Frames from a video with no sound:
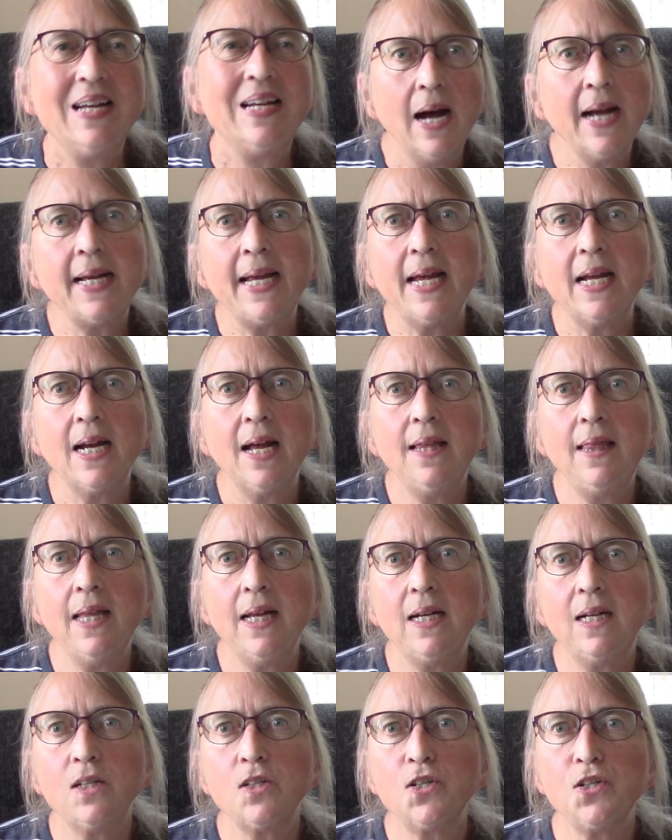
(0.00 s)
Again, I
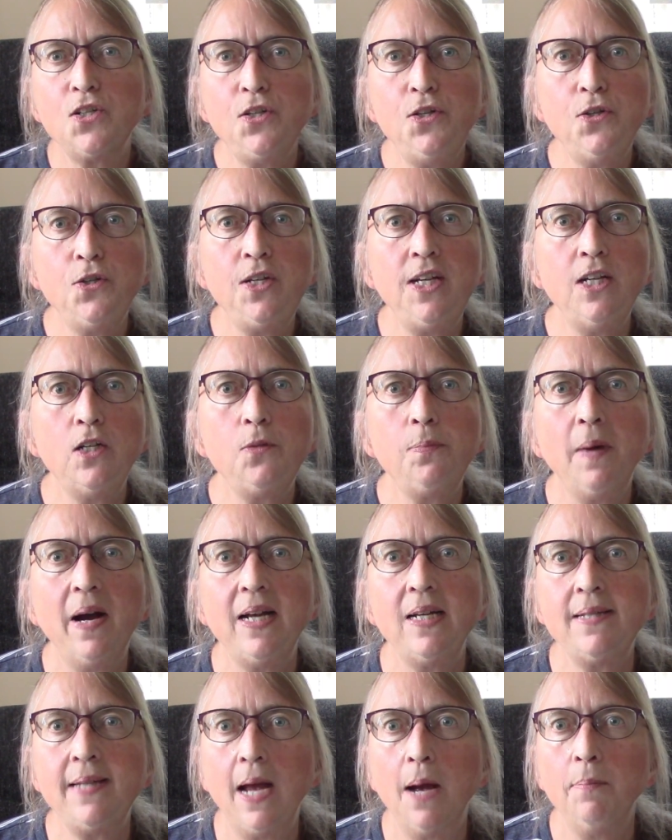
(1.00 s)
think you teach by
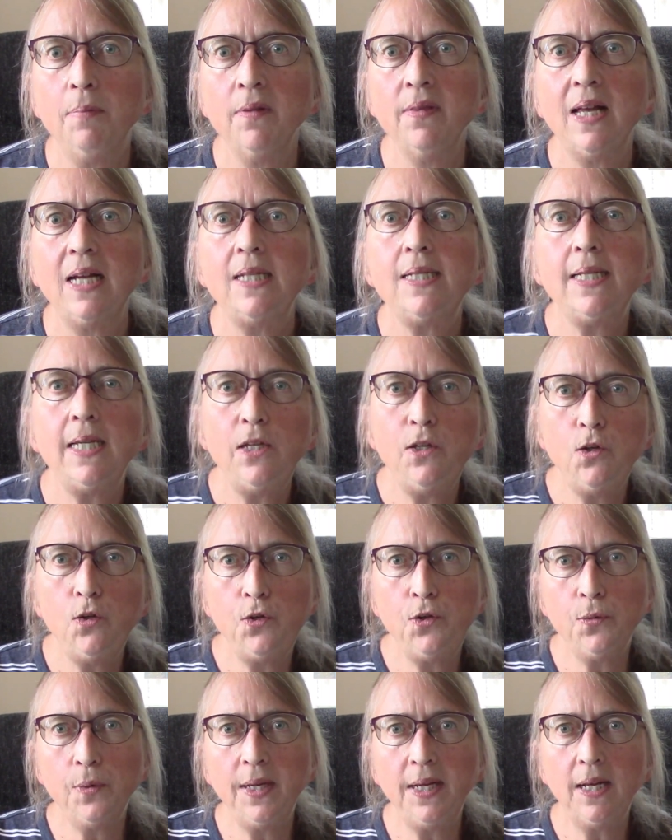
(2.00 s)
example. They see you
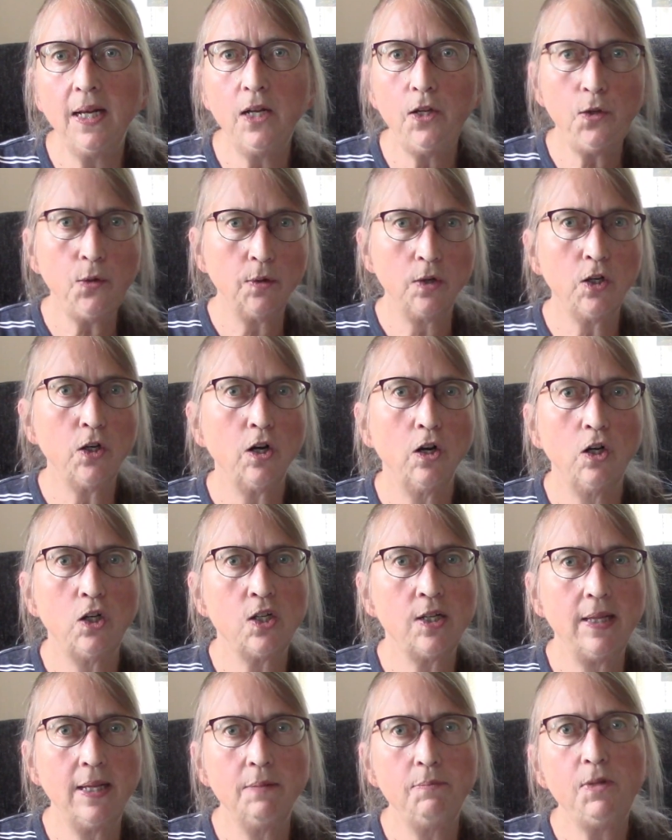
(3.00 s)
doing it, you
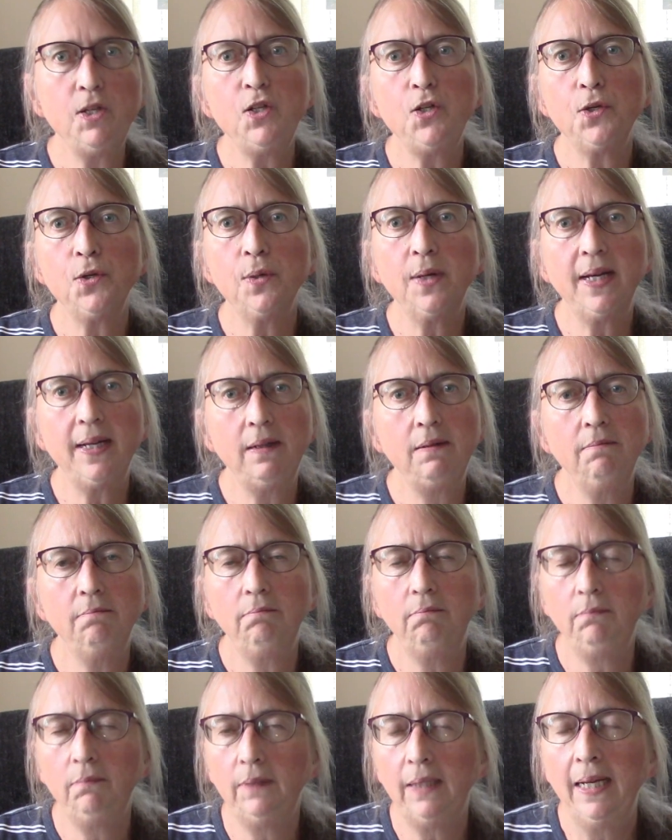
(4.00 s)
encourage them to do it,
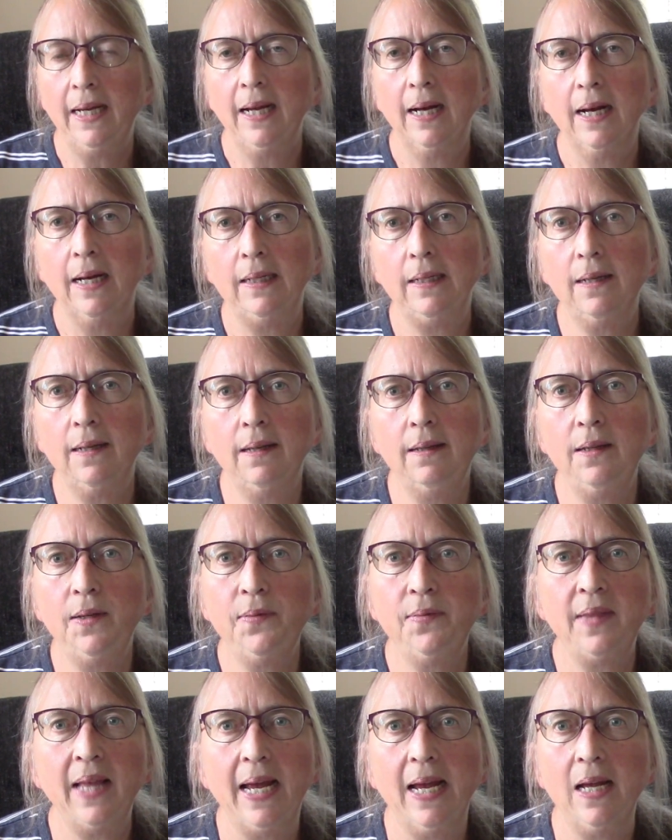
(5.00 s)
and
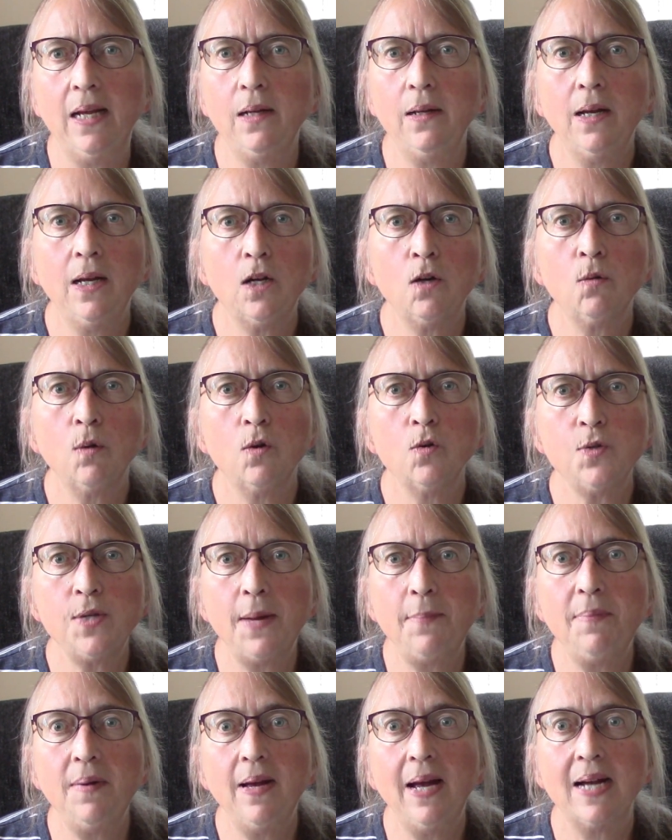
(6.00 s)
it grows
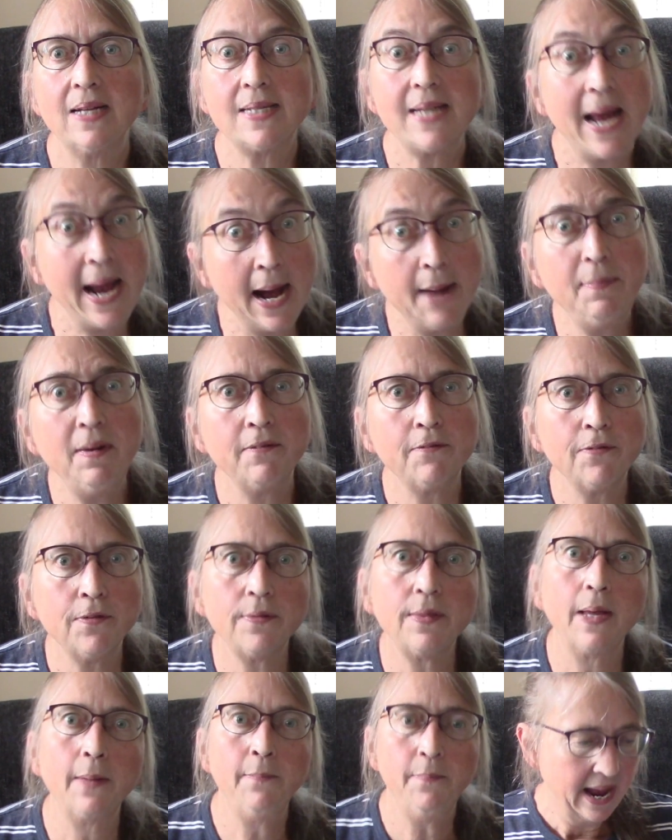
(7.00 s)
up as a habit for
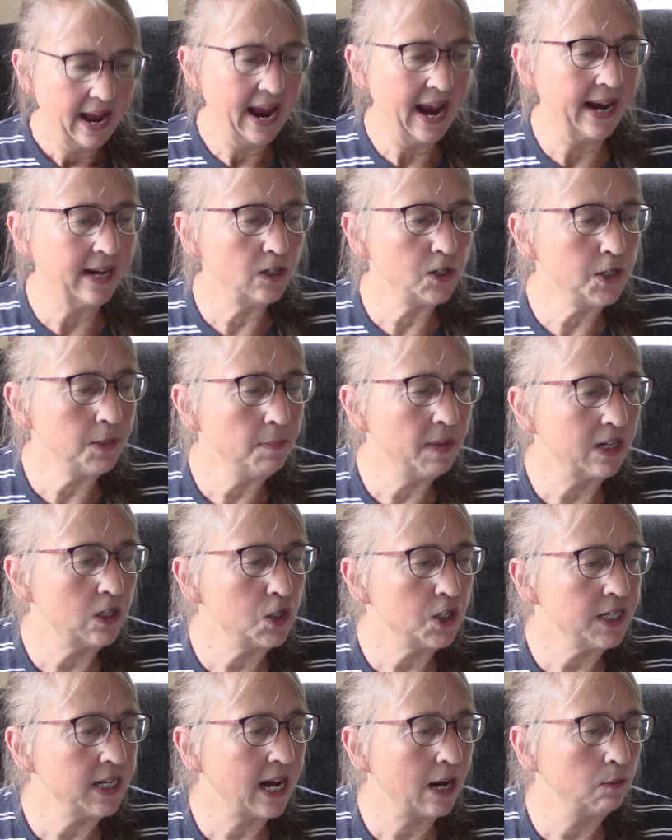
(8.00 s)
them. And she
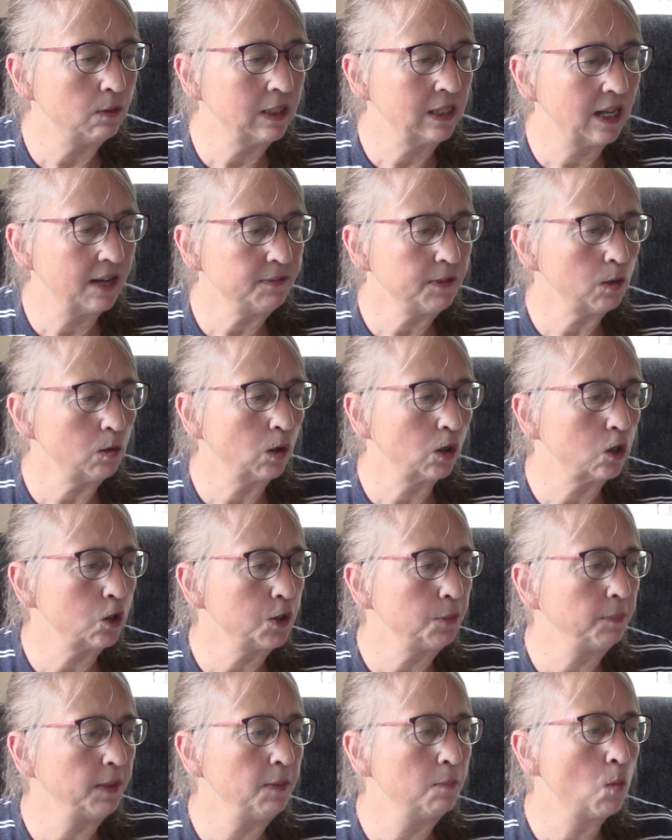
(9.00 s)
mentioned, I would love to learn
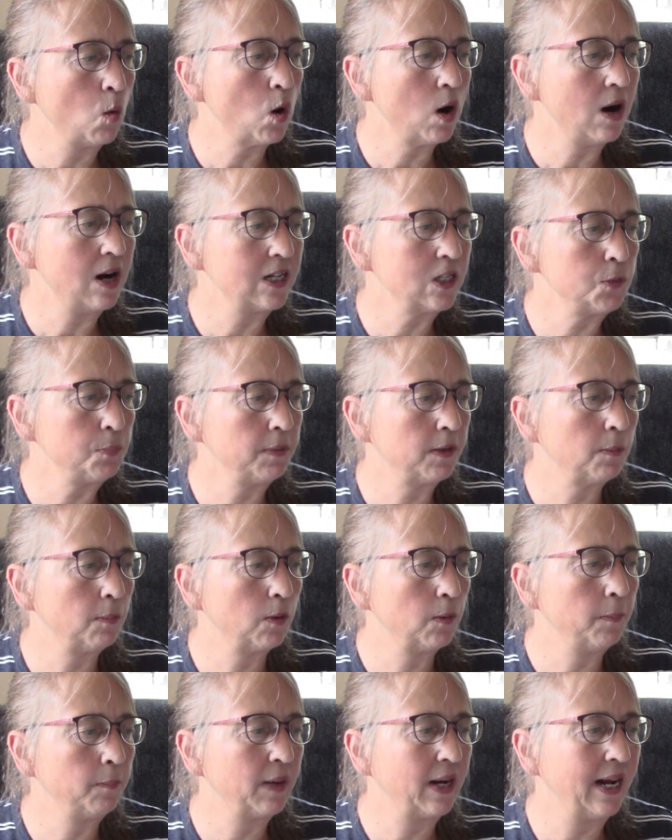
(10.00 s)
to be more
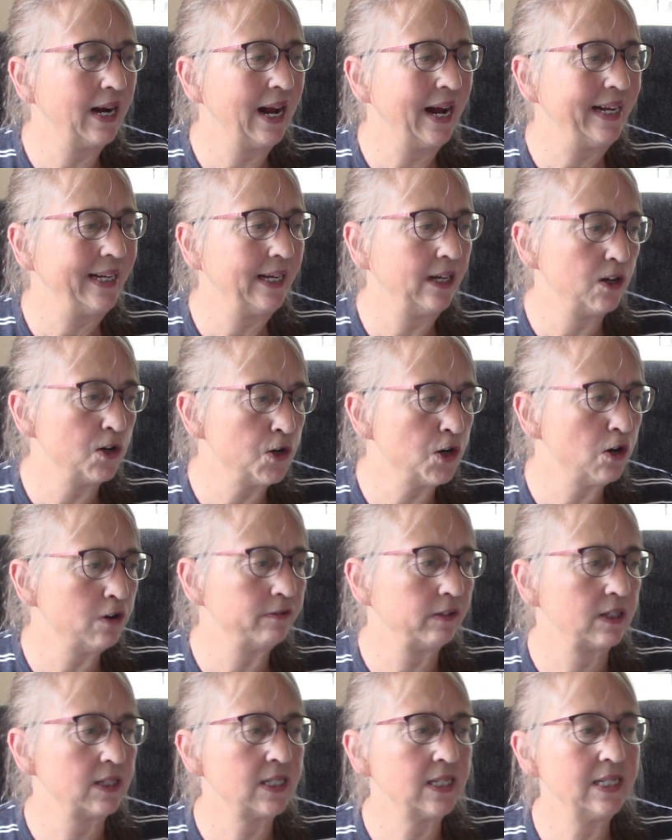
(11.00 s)
hospitable, but I get
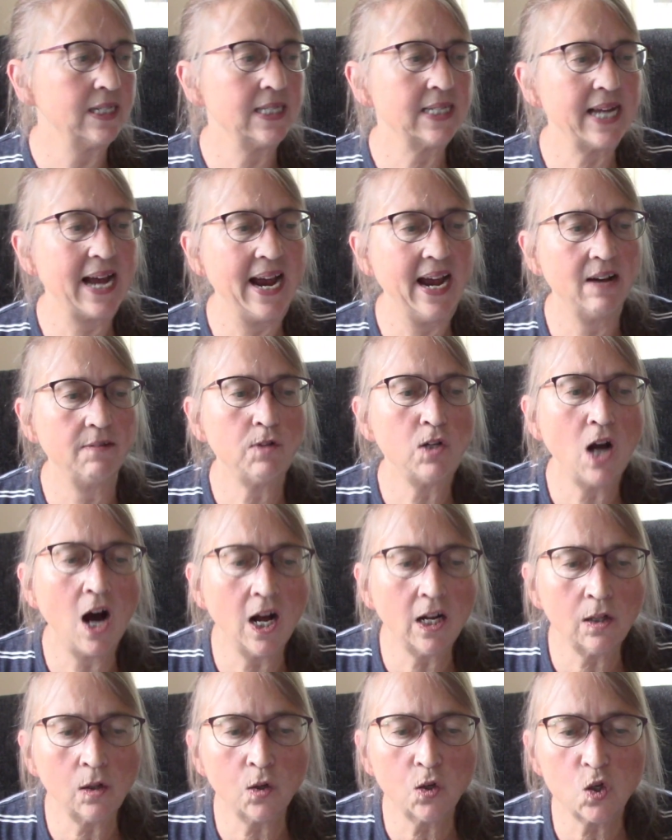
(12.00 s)
nervous since I have
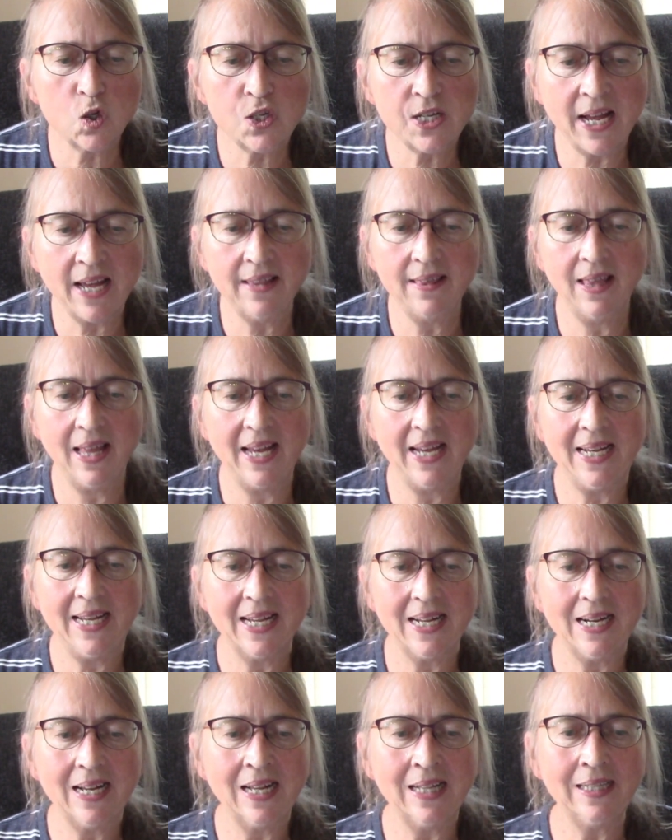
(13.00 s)
toddlers and they
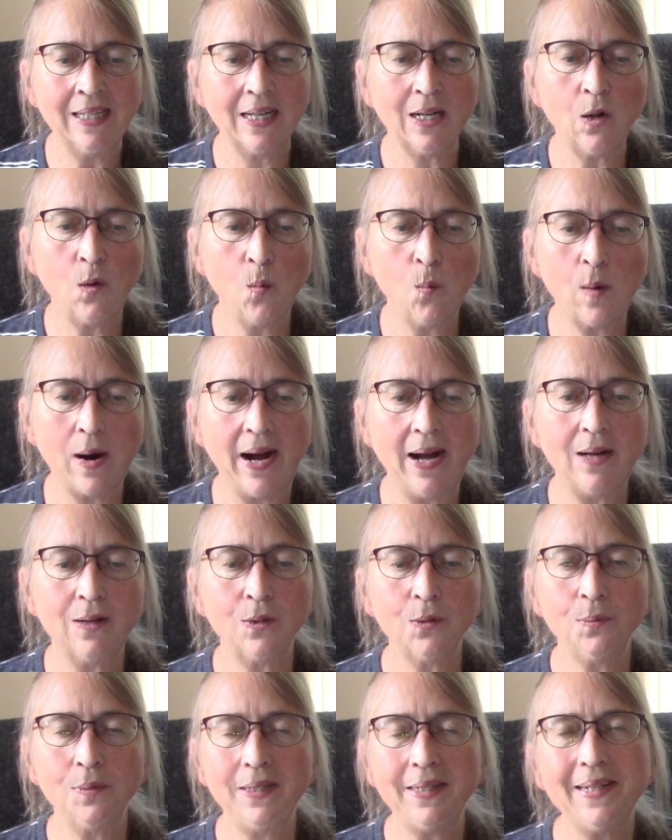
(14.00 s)
get a little
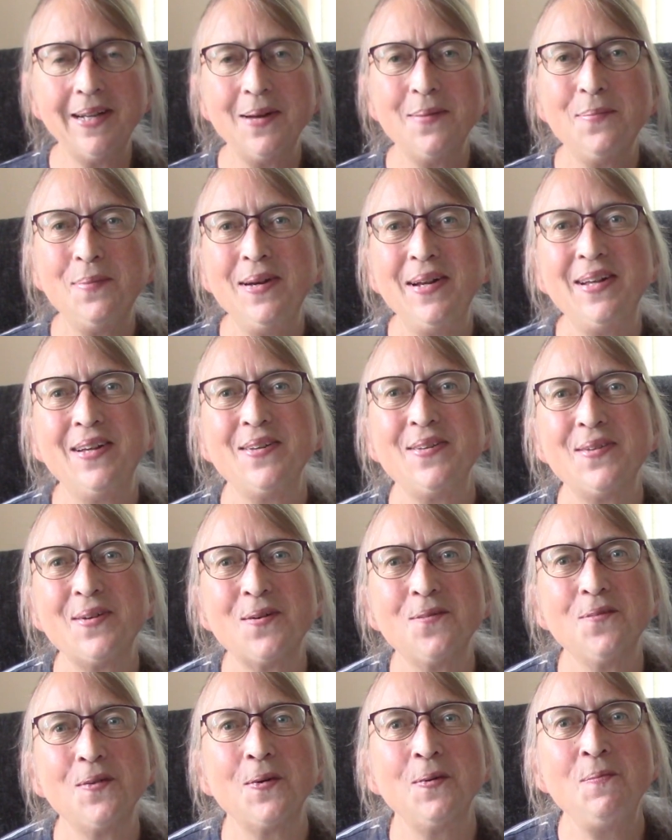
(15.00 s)
wild when company is
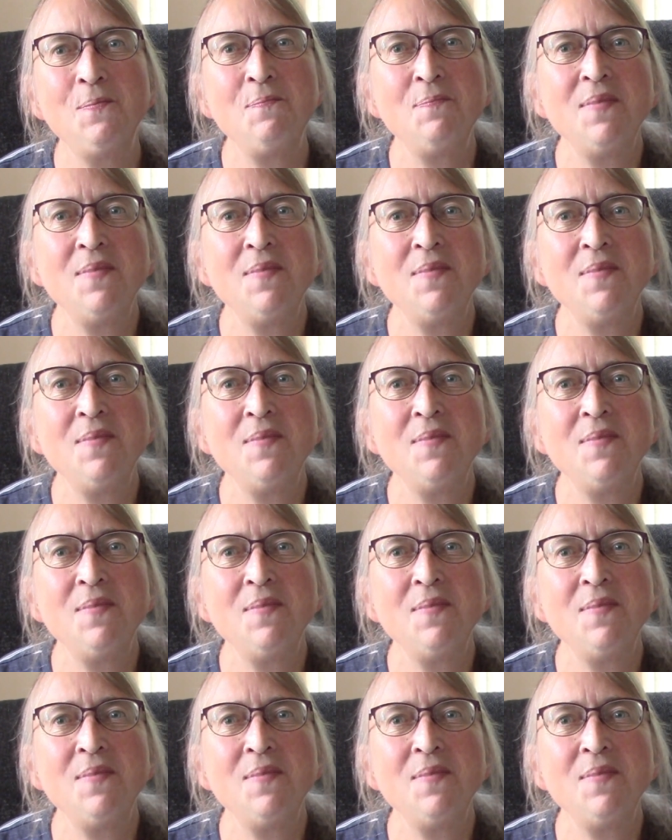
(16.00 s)
over.